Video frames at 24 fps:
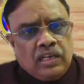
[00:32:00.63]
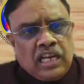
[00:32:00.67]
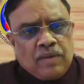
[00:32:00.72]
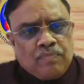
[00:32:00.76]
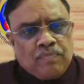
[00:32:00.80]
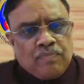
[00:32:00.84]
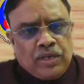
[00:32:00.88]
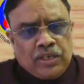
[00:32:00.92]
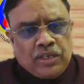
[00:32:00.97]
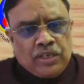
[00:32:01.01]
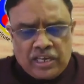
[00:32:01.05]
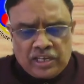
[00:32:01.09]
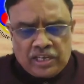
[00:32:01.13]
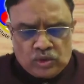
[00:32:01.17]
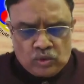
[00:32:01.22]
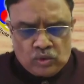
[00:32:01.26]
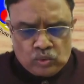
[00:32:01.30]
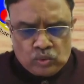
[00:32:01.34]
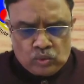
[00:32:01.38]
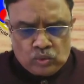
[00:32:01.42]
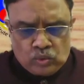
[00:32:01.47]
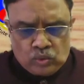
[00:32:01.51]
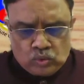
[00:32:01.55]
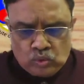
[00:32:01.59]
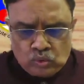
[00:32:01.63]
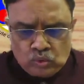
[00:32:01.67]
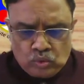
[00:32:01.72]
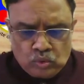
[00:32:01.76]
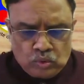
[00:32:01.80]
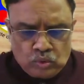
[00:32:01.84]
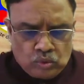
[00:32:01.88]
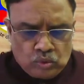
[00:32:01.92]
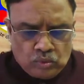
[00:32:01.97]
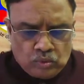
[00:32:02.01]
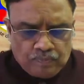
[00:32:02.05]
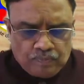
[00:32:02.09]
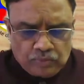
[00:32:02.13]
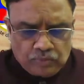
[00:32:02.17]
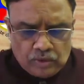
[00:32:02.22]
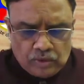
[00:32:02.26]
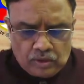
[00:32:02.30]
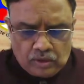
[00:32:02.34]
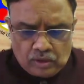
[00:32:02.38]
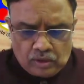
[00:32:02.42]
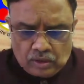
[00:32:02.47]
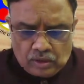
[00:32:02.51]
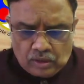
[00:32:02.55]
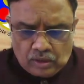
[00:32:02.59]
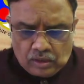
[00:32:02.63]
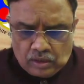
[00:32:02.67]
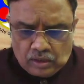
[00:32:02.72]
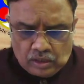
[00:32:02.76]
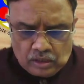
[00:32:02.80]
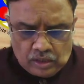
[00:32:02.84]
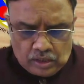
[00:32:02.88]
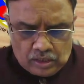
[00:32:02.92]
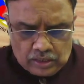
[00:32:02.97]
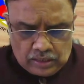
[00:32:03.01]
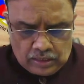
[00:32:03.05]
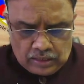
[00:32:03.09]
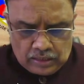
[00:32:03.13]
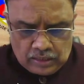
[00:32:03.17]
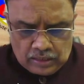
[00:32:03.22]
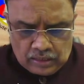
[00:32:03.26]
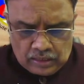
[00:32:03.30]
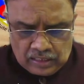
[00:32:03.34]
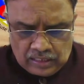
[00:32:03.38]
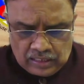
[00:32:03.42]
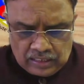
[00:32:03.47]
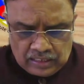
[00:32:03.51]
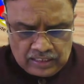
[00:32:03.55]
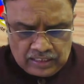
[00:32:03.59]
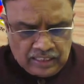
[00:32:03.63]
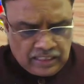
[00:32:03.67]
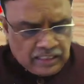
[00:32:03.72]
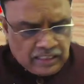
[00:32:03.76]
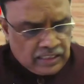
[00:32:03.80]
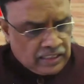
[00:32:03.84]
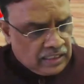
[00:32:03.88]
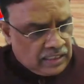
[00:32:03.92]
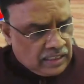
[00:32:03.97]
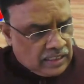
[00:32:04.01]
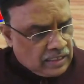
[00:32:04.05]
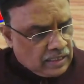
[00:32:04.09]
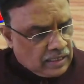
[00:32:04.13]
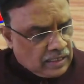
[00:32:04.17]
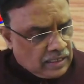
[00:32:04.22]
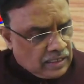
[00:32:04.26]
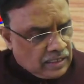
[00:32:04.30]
let me take you to the